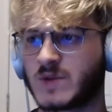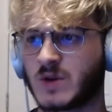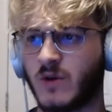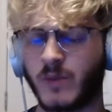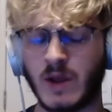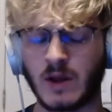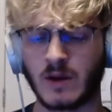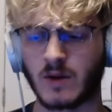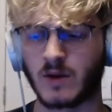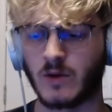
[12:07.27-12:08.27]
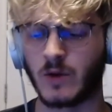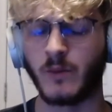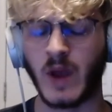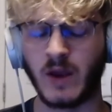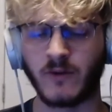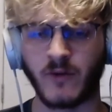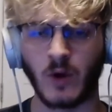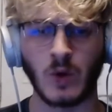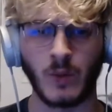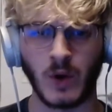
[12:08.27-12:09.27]
sort of being the main
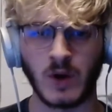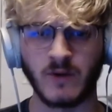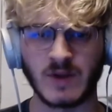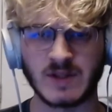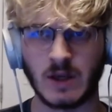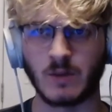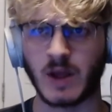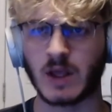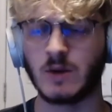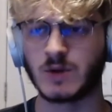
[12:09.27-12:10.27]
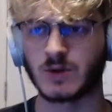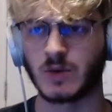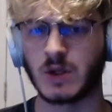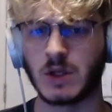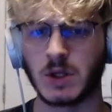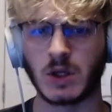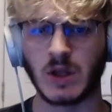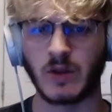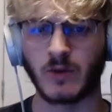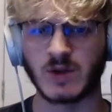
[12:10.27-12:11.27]
focal point of the team. Like he was really good
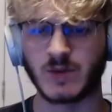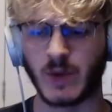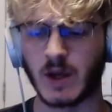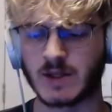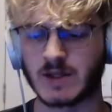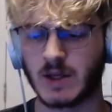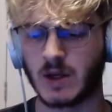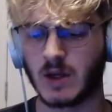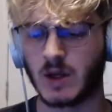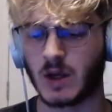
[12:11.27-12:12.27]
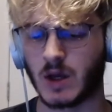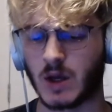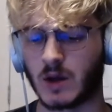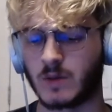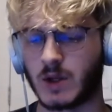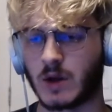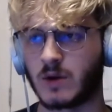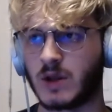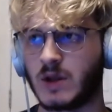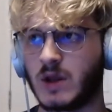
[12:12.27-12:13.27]
in that respect.
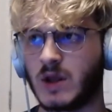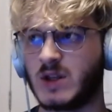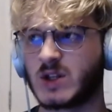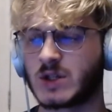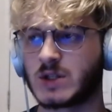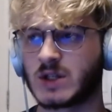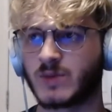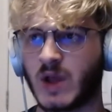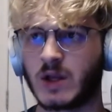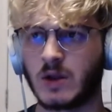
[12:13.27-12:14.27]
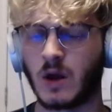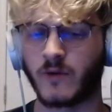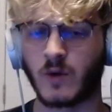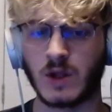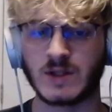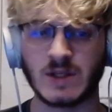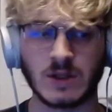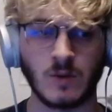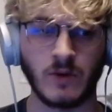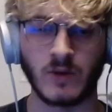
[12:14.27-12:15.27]
He's displayed a lot of
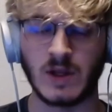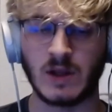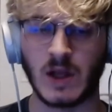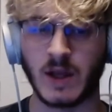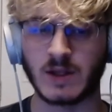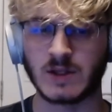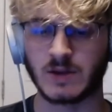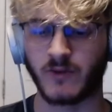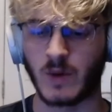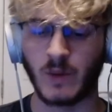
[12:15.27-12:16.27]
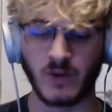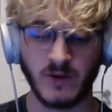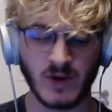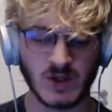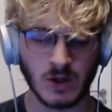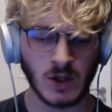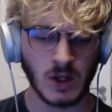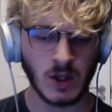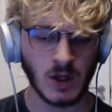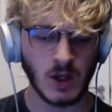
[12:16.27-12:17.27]
qualities that we really liked from our previous
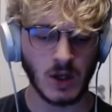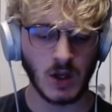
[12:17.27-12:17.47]
jungler.